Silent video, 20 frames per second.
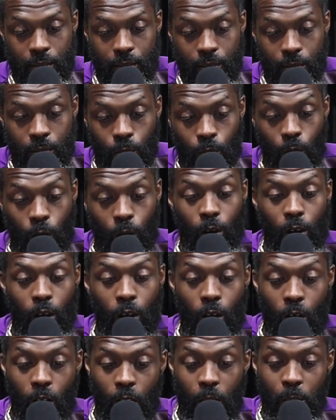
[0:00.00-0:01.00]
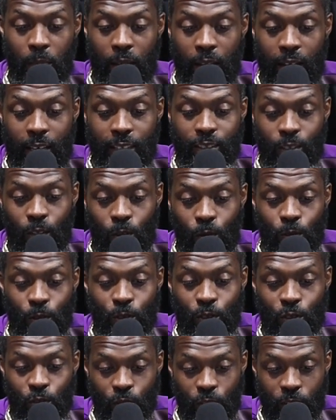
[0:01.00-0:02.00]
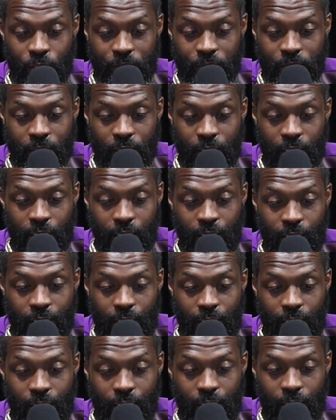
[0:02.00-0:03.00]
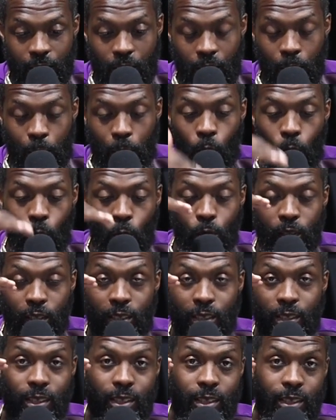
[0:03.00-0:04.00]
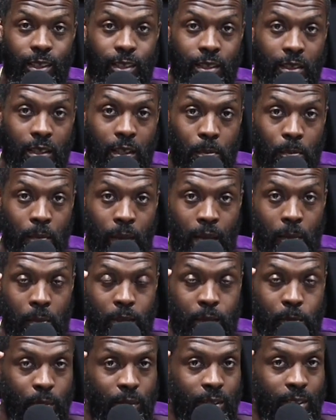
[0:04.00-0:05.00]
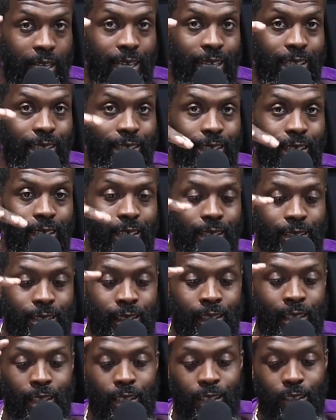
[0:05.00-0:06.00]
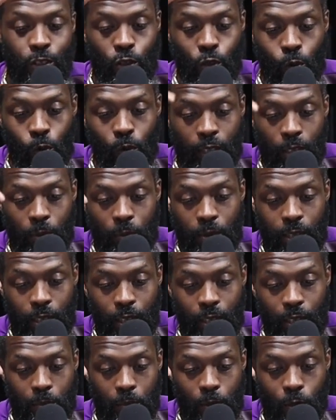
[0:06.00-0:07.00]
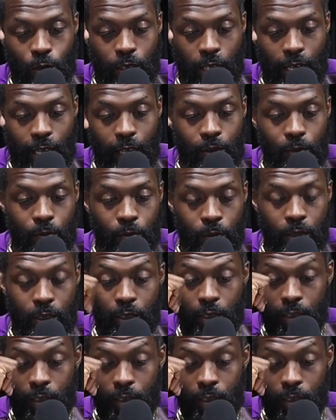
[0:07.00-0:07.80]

with all our heart, mind, soul, and strength, upholding the commandments pertaining to us, showing that we love the Most High. Read.